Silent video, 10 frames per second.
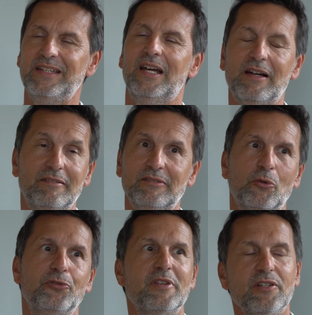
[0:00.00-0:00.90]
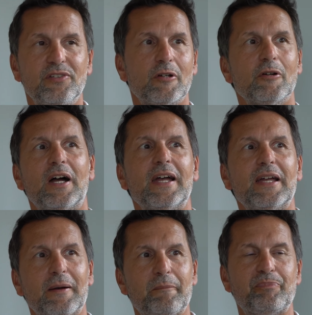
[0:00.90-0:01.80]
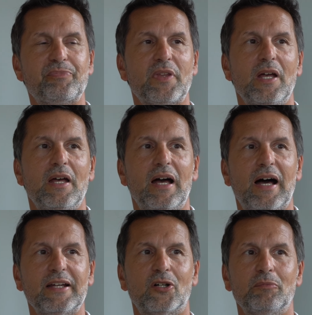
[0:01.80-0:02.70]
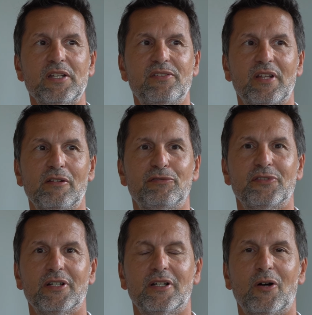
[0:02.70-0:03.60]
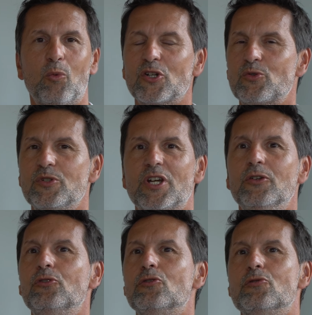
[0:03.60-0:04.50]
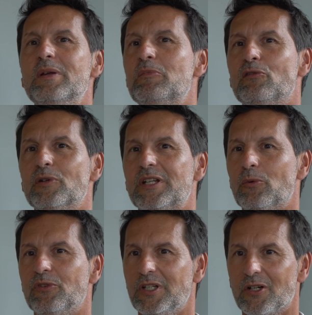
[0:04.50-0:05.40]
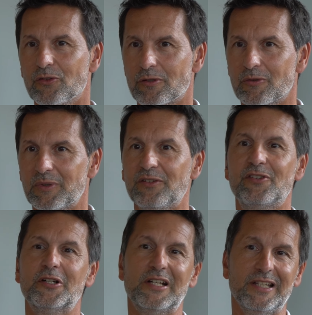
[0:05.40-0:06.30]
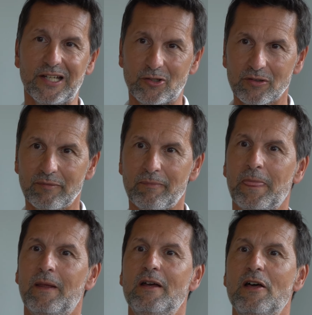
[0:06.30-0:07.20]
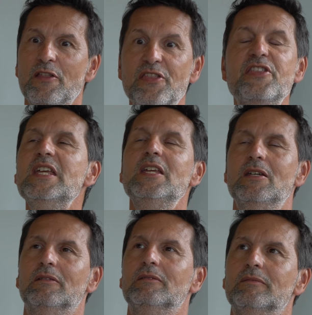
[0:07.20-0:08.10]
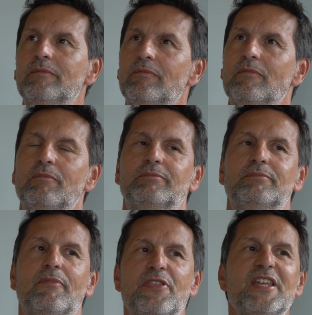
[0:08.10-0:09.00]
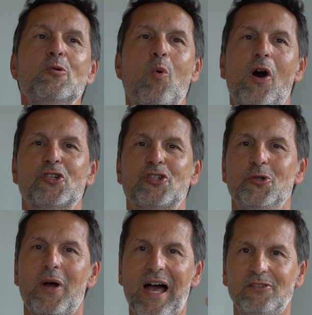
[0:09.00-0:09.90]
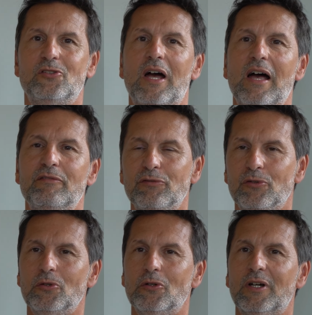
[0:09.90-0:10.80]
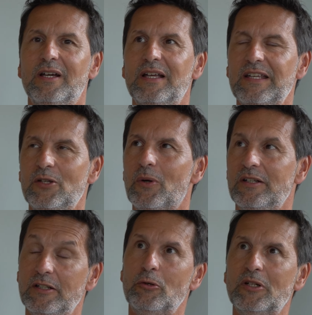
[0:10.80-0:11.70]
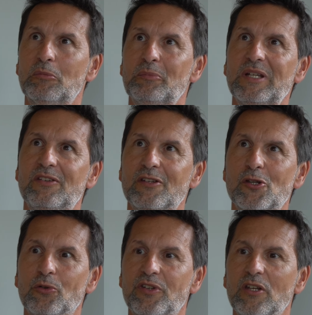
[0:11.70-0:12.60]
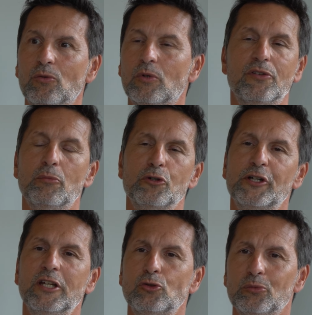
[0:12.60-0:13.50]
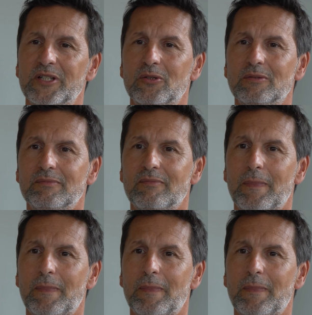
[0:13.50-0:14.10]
Also this year I got myself a watch which I used to dream of when I was a youngster, when I started at Jaeger. The watch you had to have if you had incredible means in those days was a Breguet tourbillon.